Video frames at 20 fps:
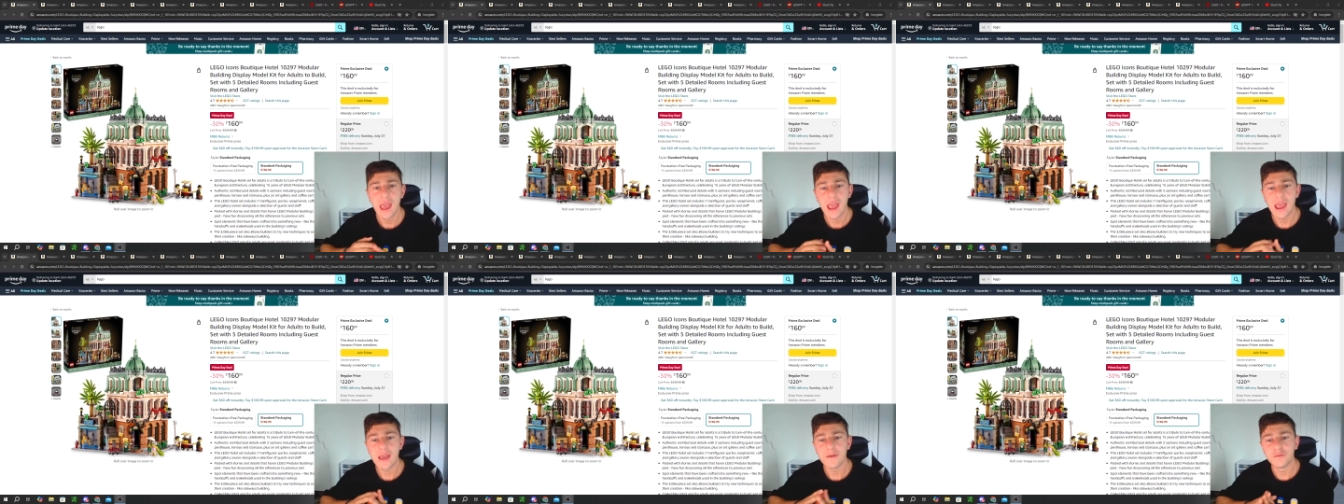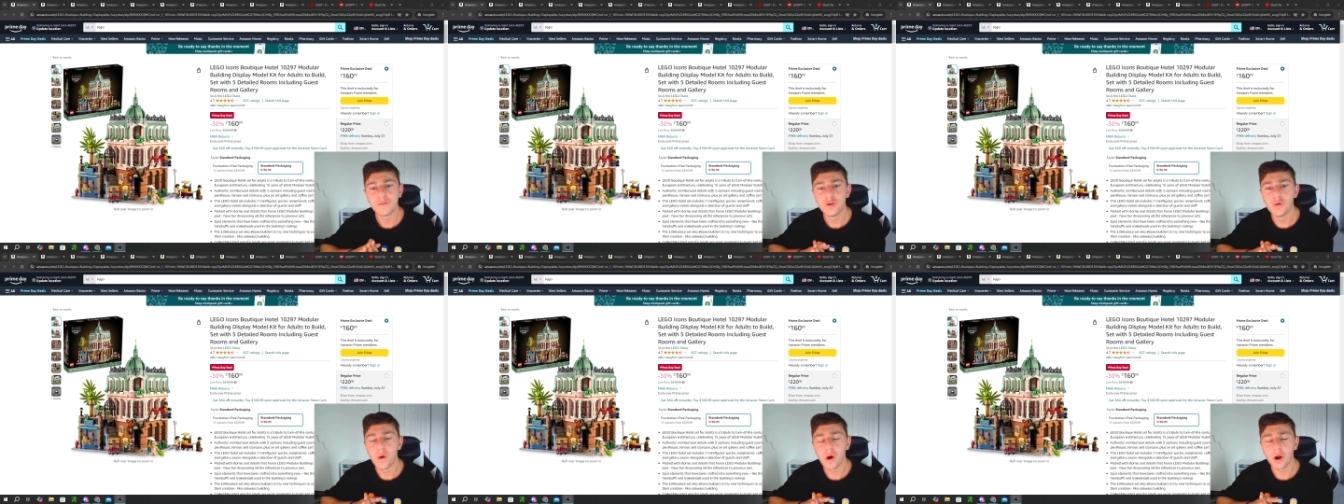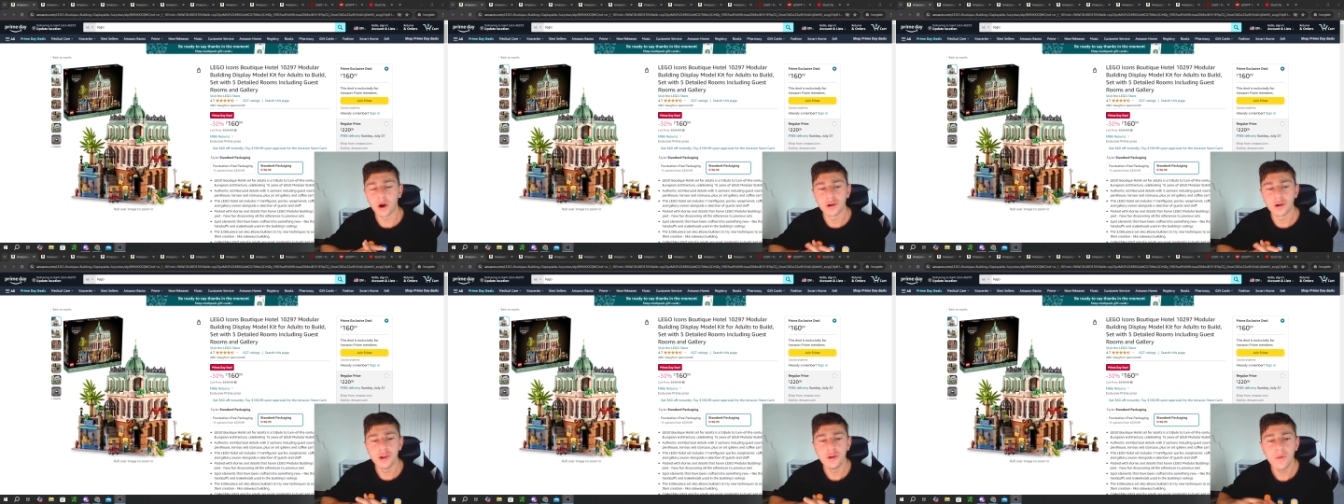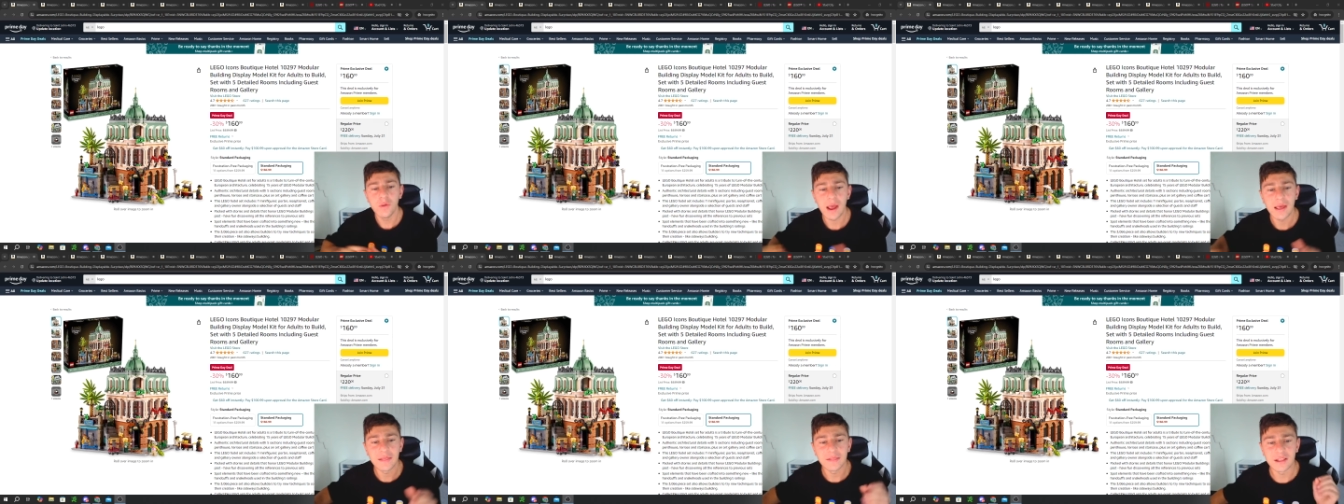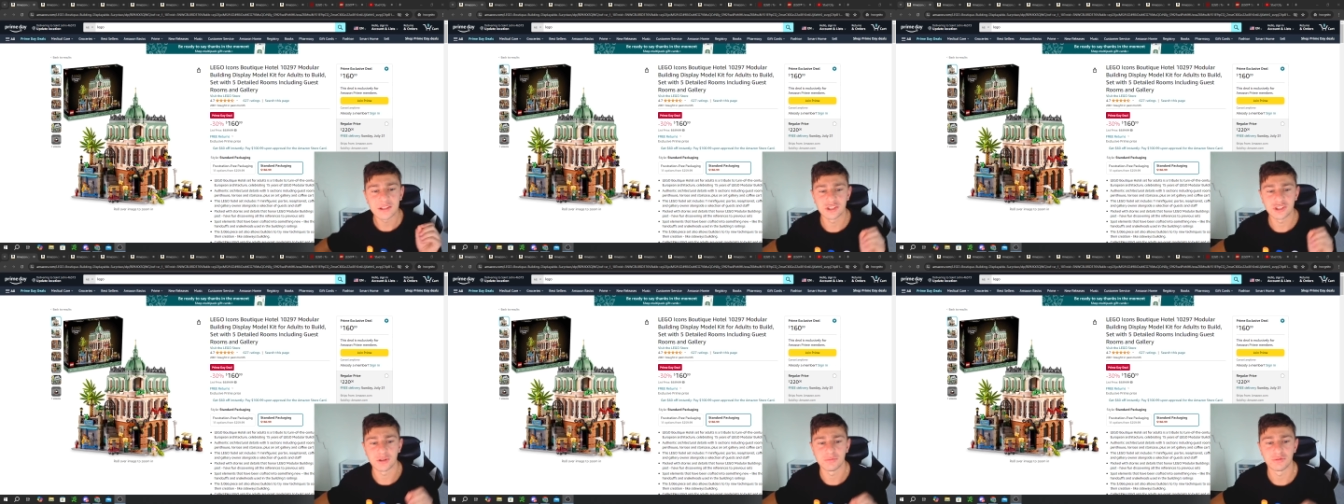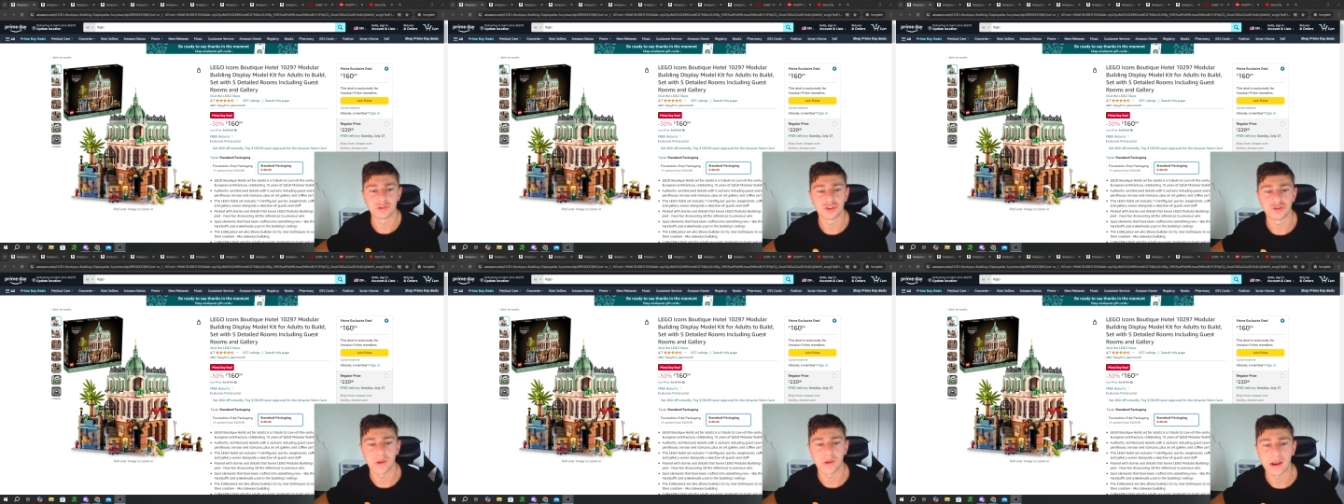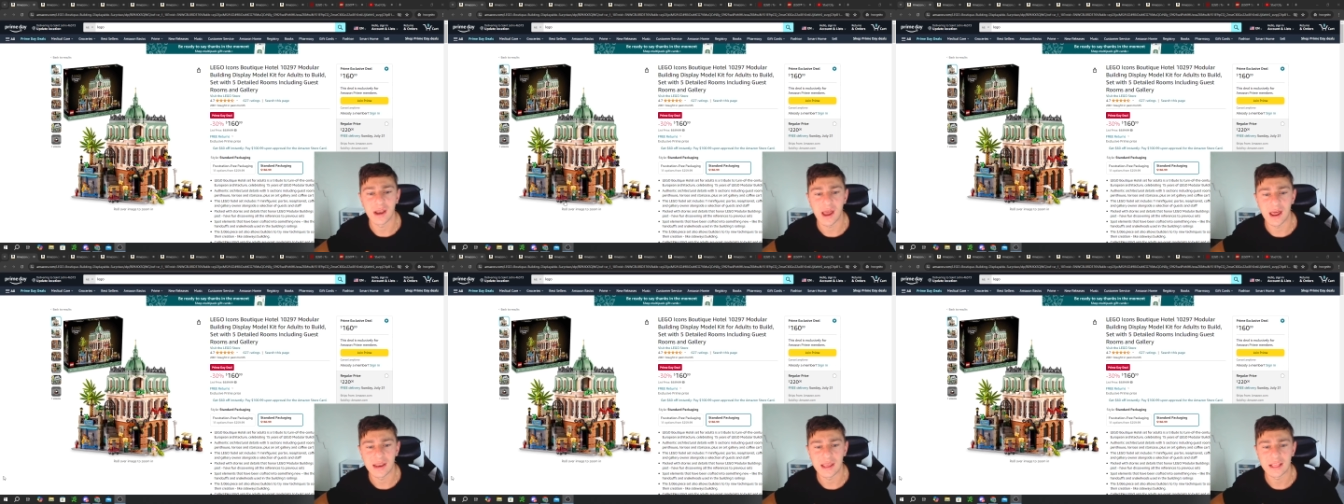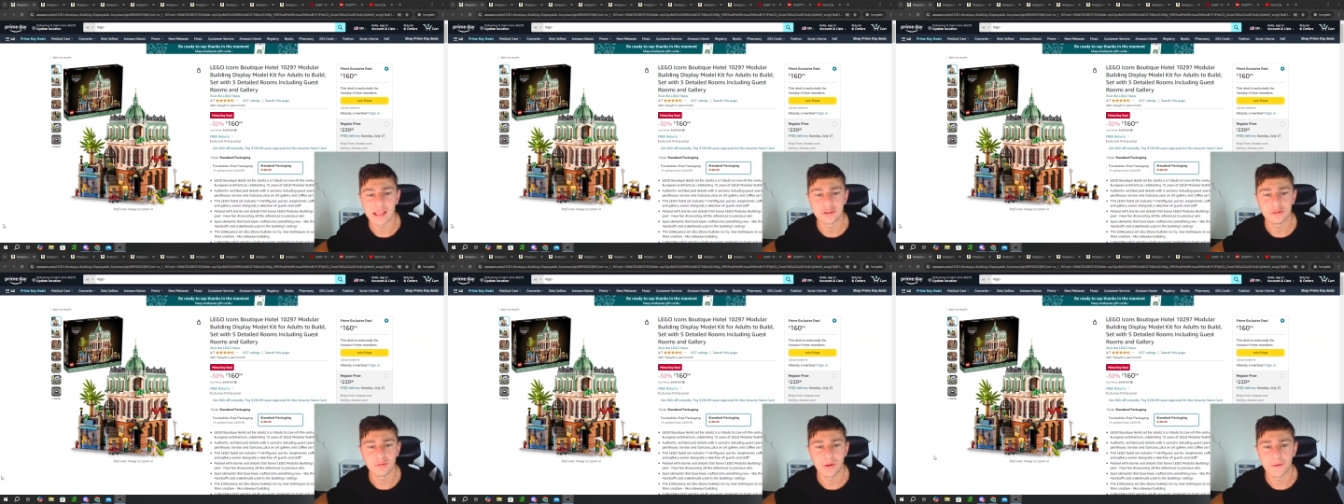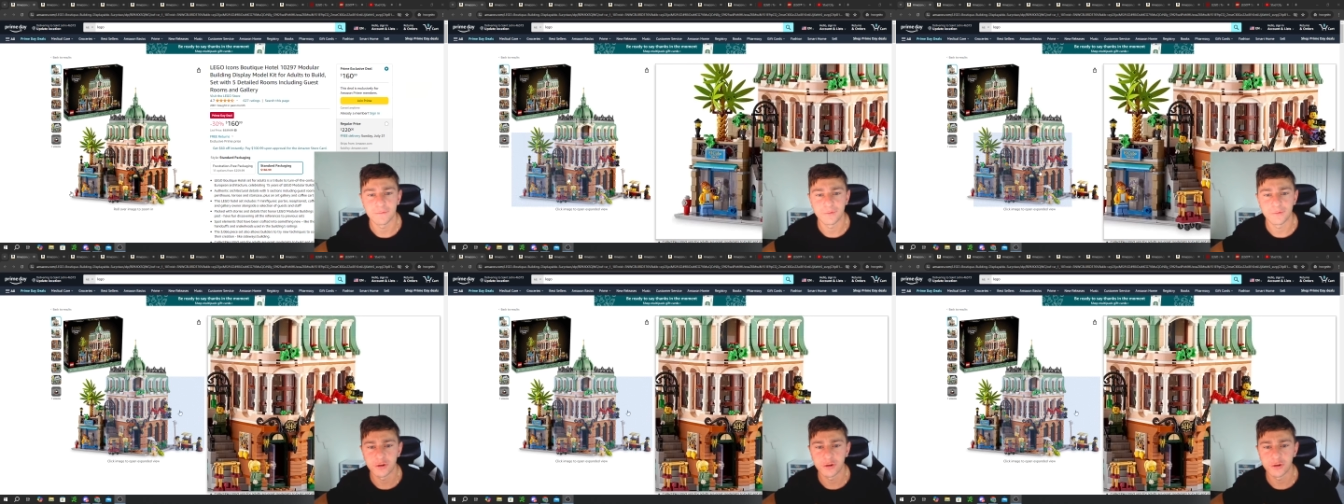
if you are new, and let's jump straight on into it.